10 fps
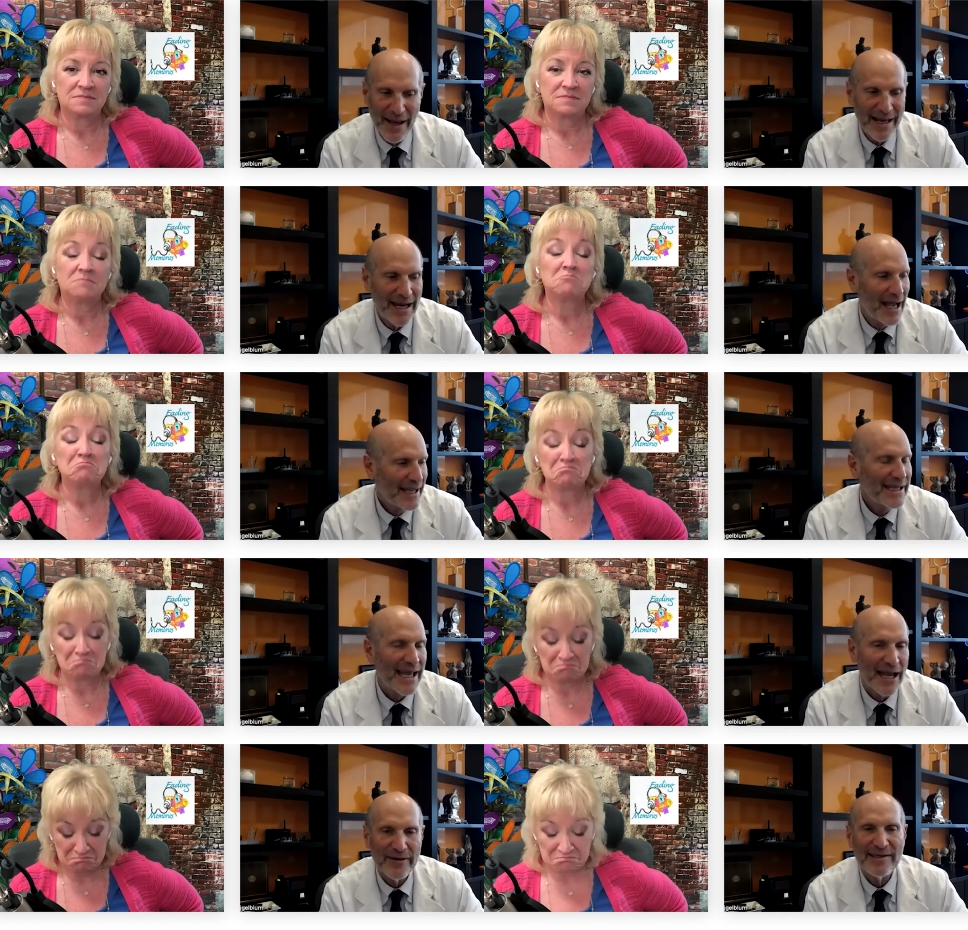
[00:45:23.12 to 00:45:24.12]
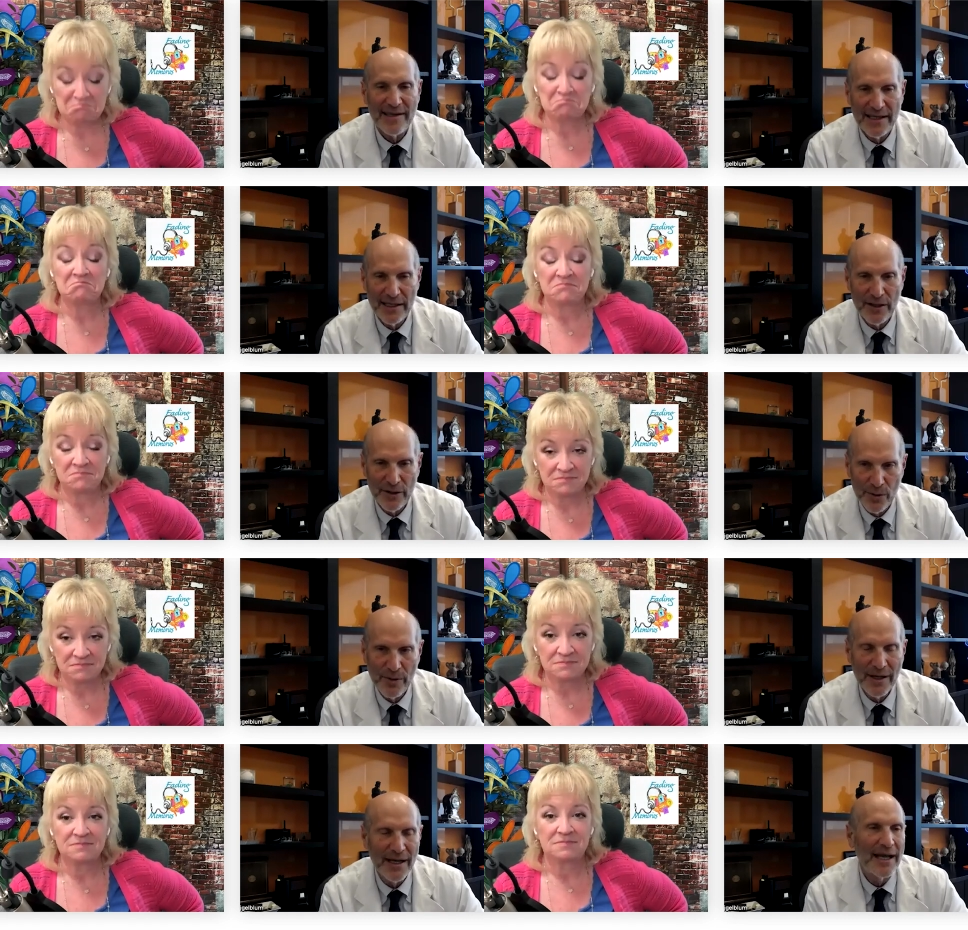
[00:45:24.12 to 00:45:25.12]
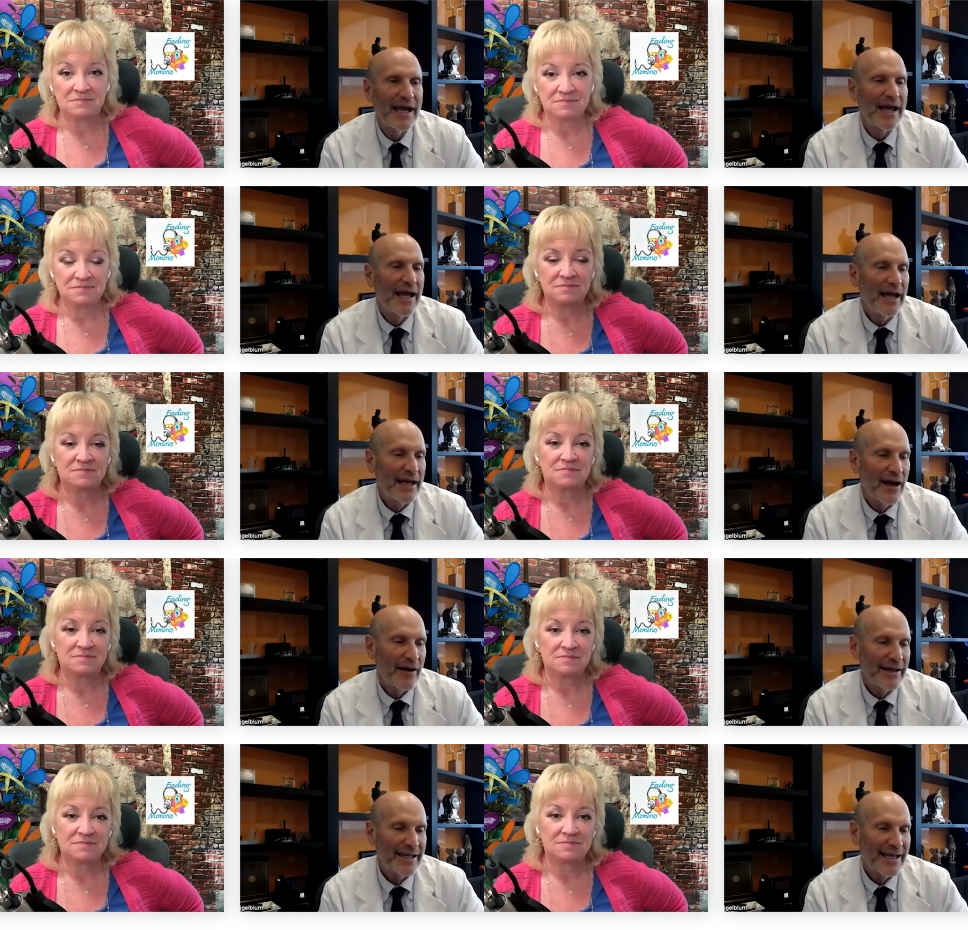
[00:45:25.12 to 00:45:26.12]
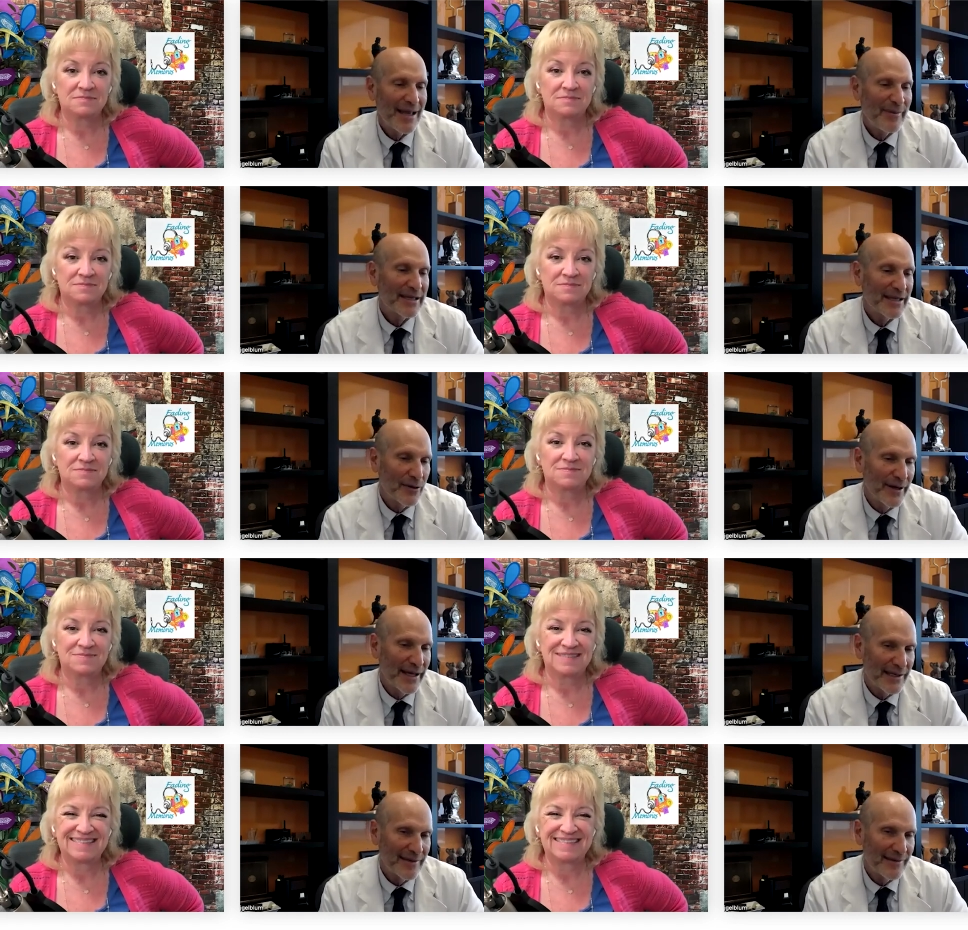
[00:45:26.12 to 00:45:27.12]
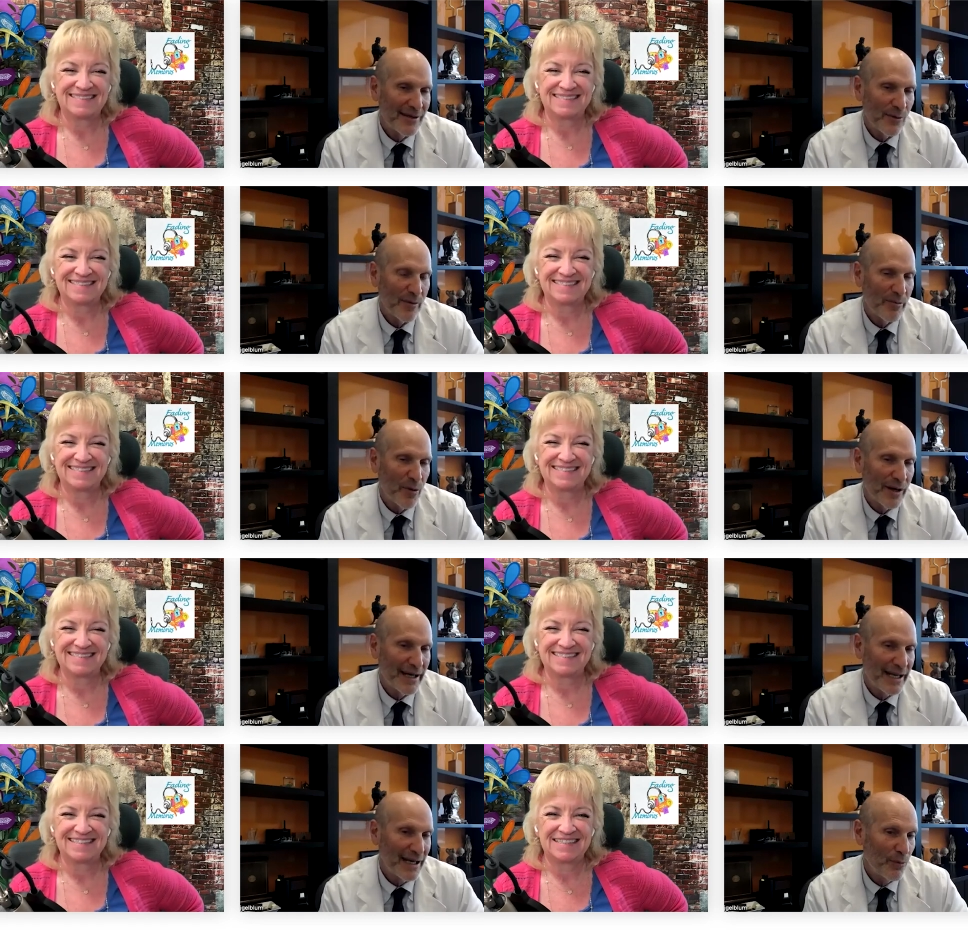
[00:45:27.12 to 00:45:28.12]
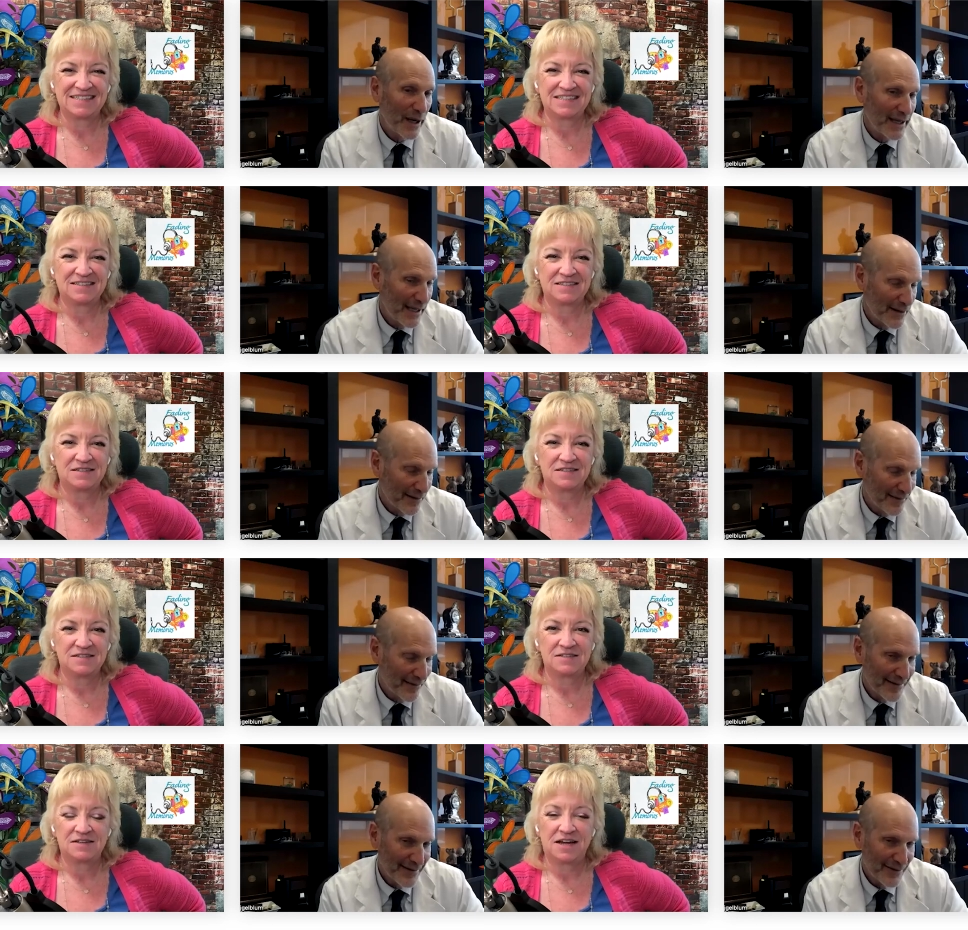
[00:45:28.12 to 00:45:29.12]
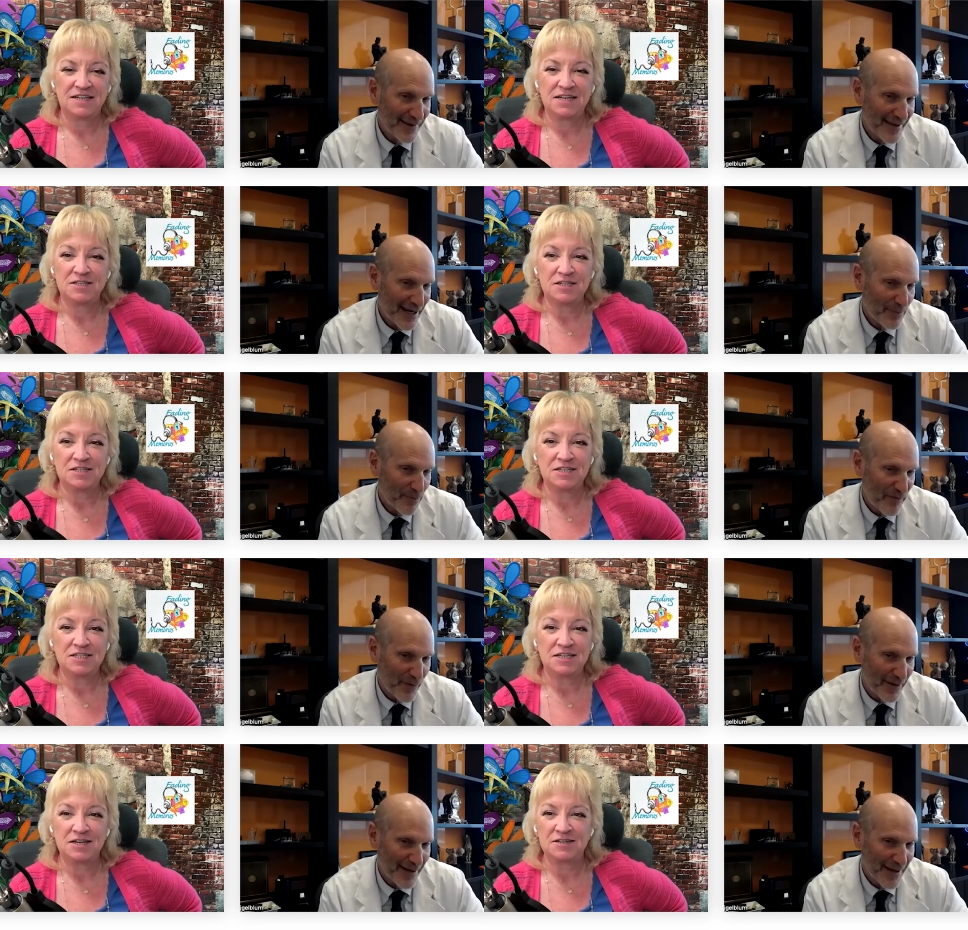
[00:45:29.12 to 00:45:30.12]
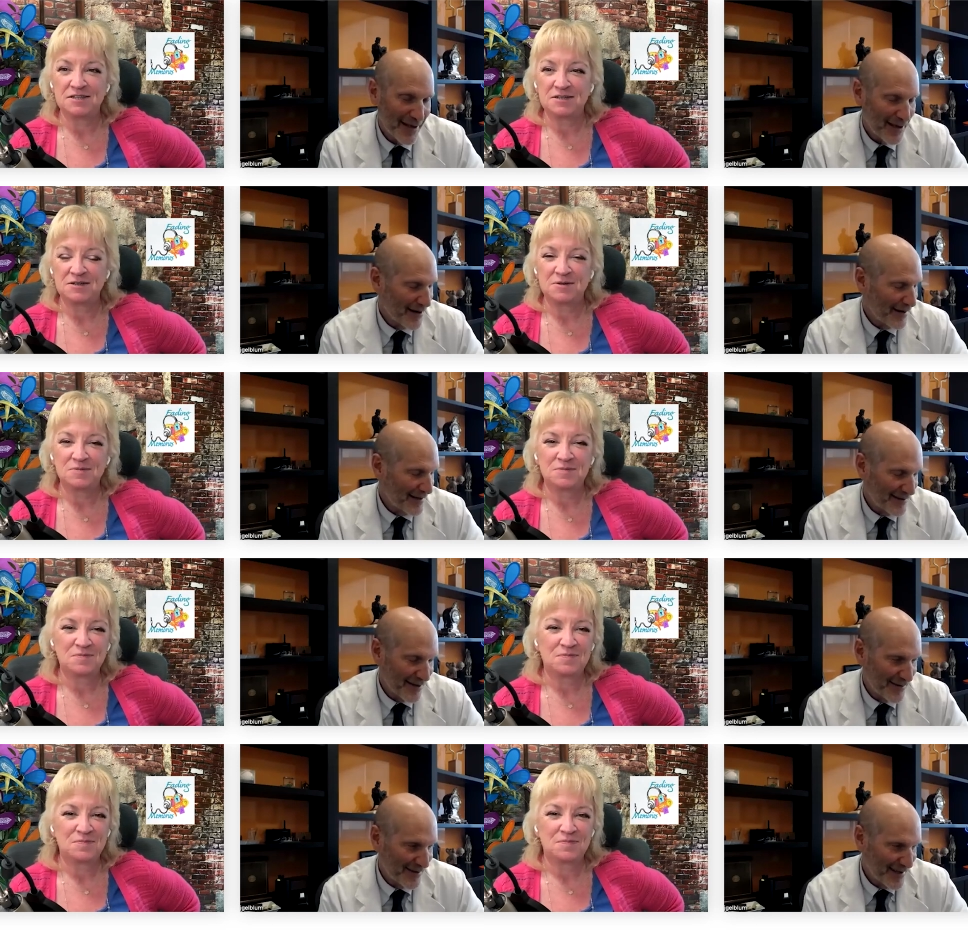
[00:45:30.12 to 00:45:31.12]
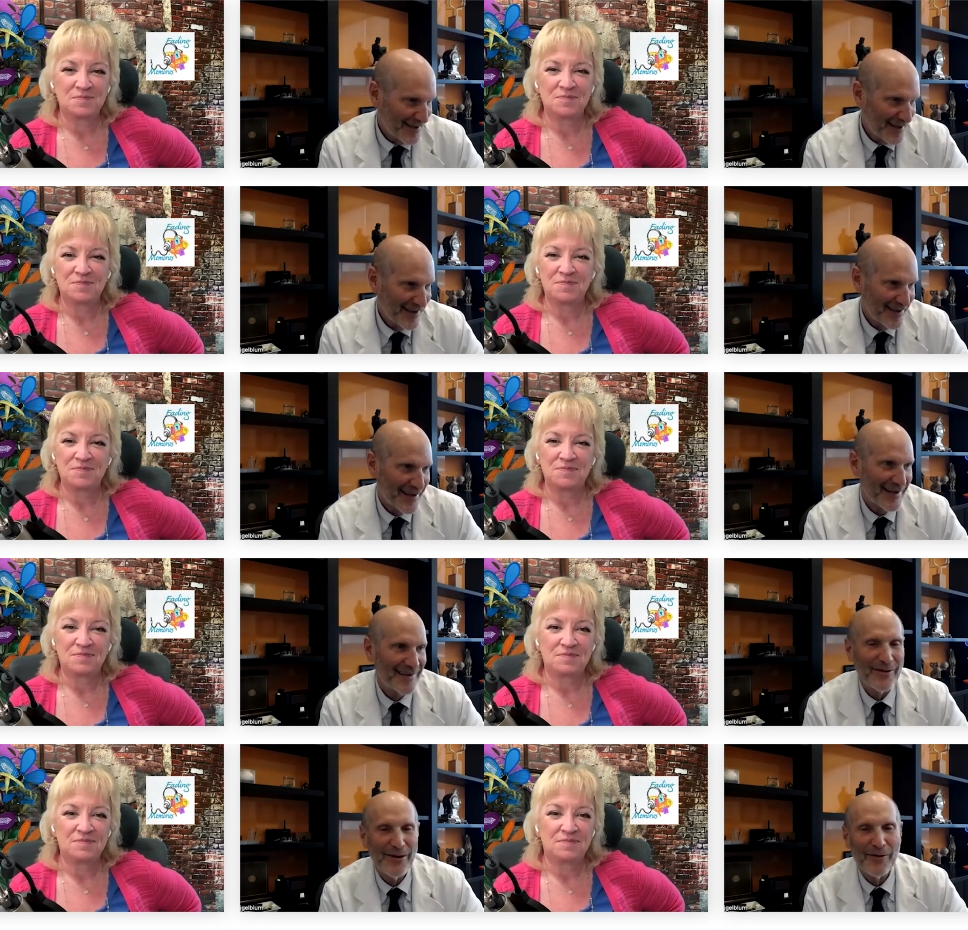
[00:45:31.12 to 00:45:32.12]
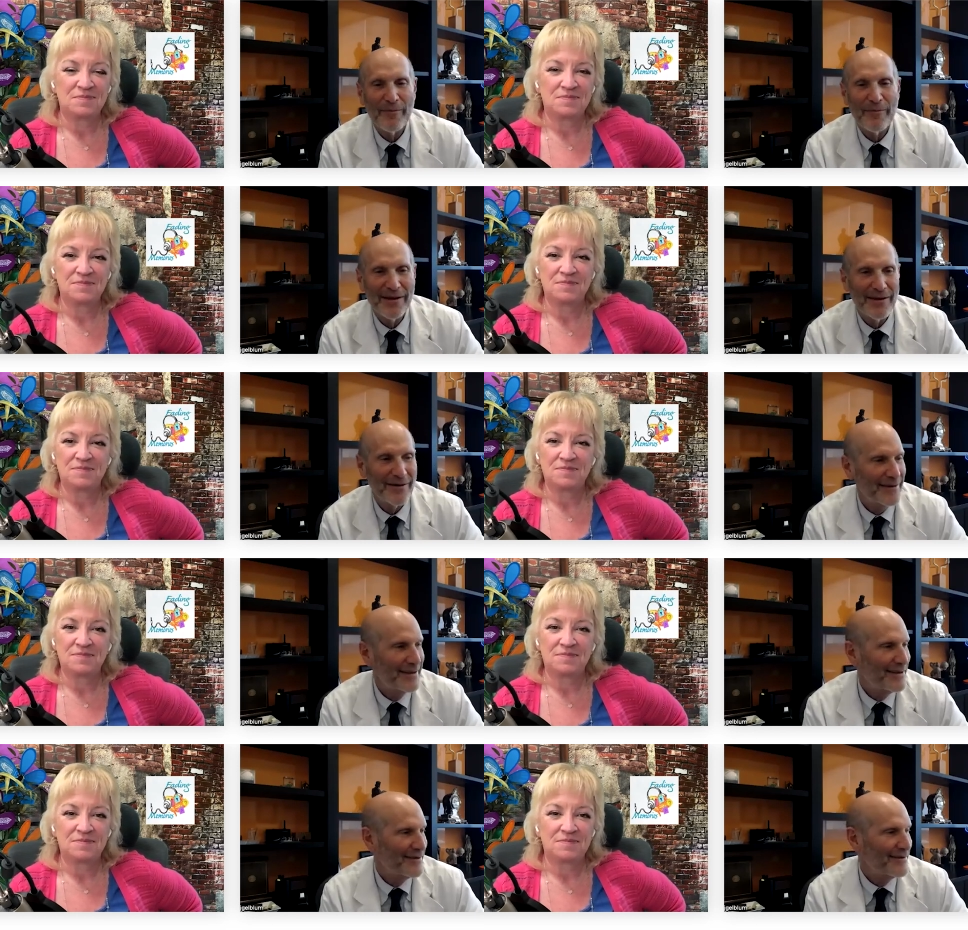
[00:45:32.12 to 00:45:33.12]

Speaker 1: And I guarantee you, all right, you gave me a little hint. You were born in what year? You
Speaker 2: 1966.
Speaker 1: All right, so 66. So you're you're you're